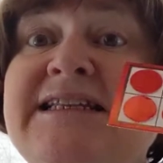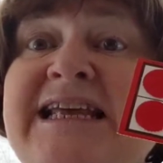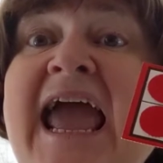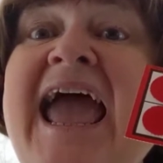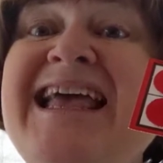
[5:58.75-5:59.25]

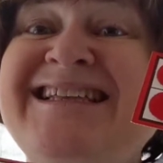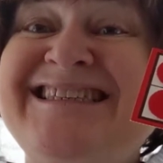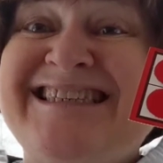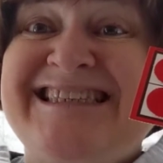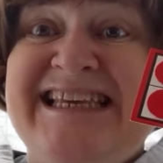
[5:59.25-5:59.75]
10,
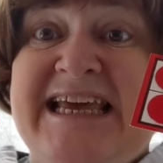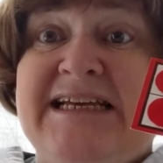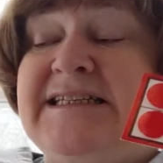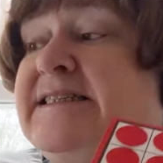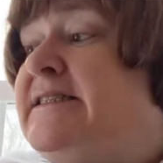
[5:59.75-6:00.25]

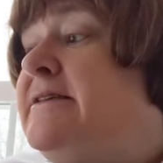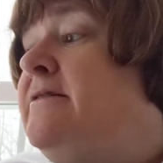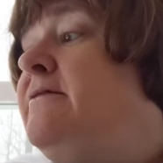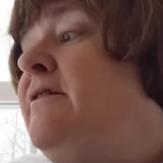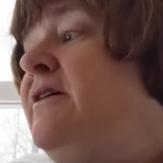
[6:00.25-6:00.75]
6
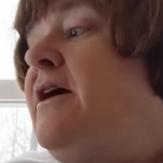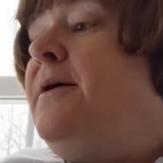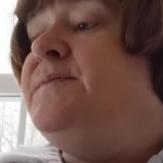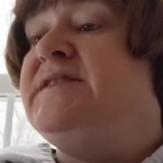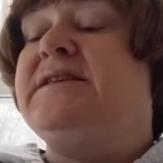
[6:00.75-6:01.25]

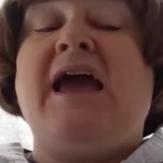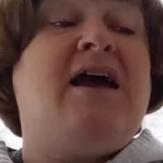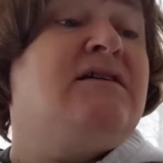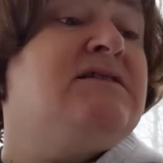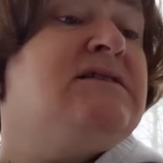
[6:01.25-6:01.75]
comes
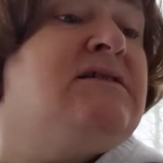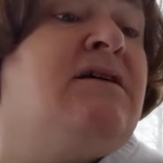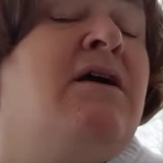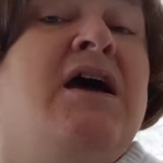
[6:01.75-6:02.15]
next.